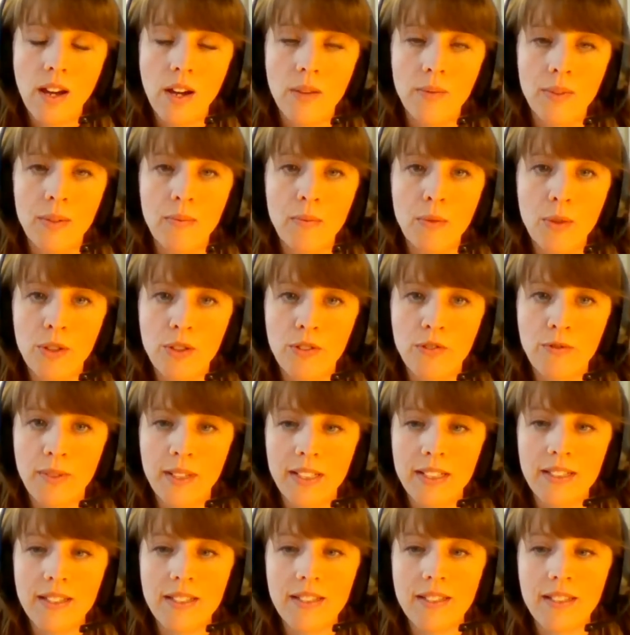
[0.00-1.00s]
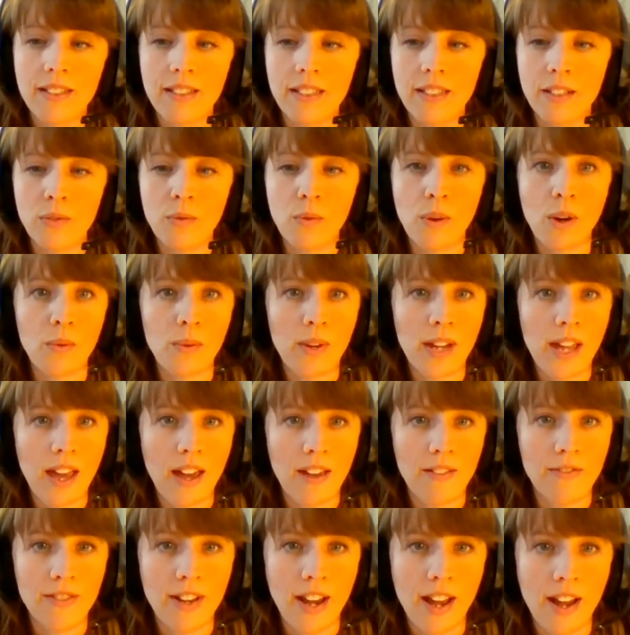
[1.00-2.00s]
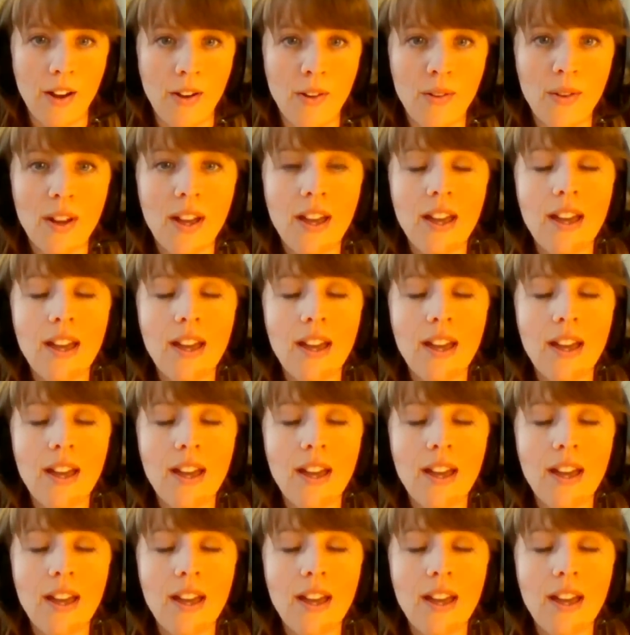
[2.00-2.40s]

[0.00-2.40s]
improvements in what we have now.